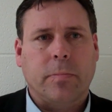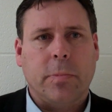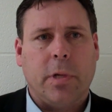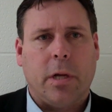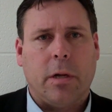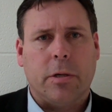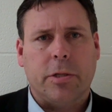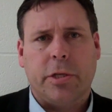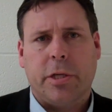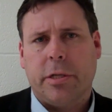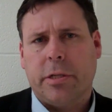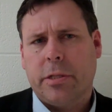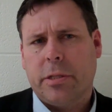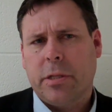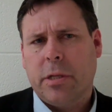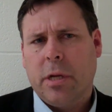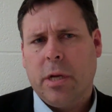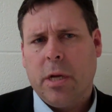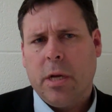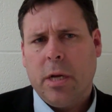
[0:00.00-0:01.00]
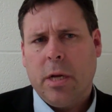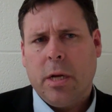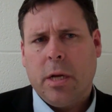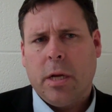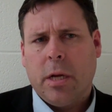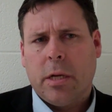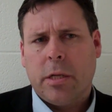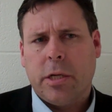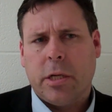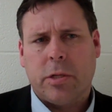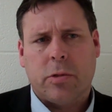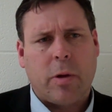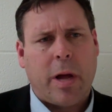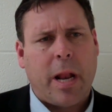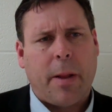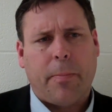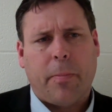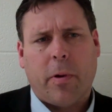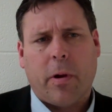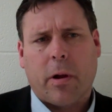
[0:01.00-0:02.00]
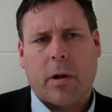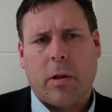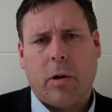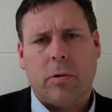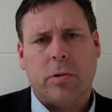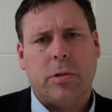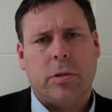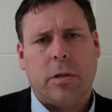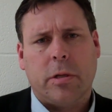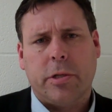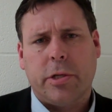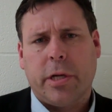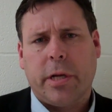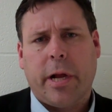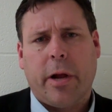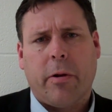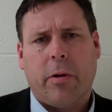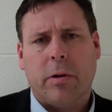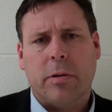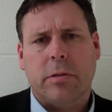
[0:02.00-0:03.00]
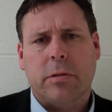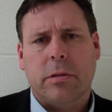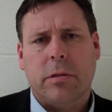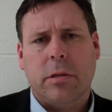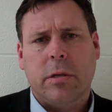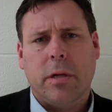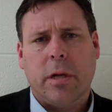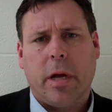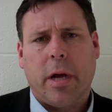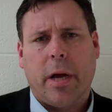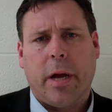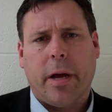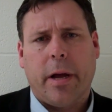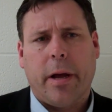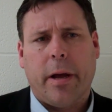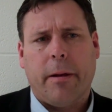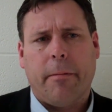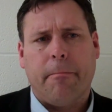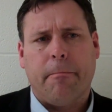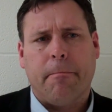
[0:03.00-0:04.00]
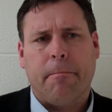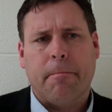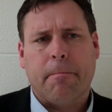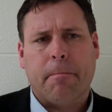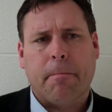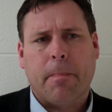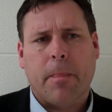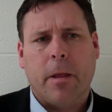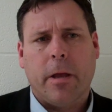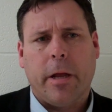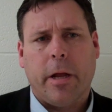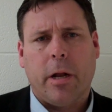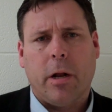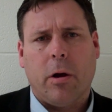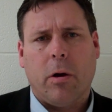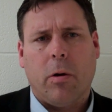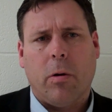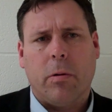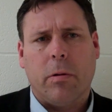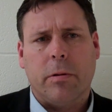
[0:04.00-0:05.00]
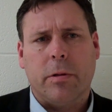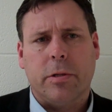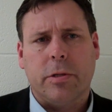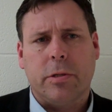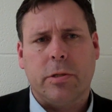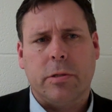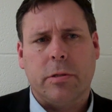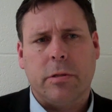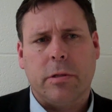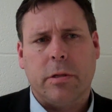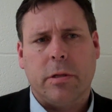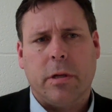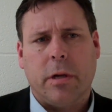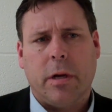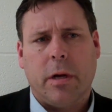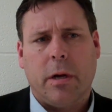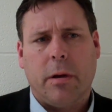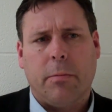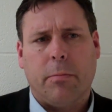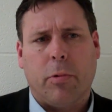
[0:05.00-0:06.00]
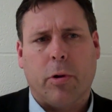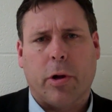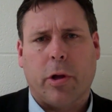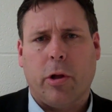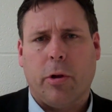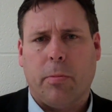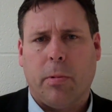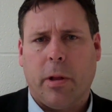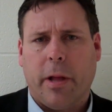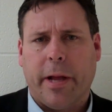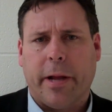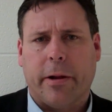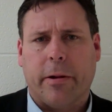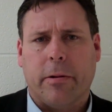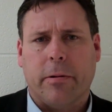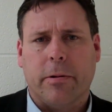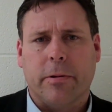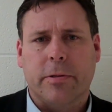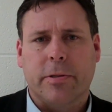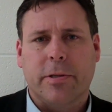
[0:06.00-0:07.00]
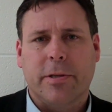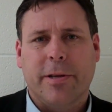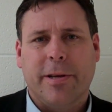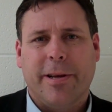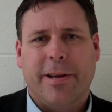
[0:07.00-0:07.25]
You know, she's right up there close to the Jen Harris, you know, Brooke Eubankers,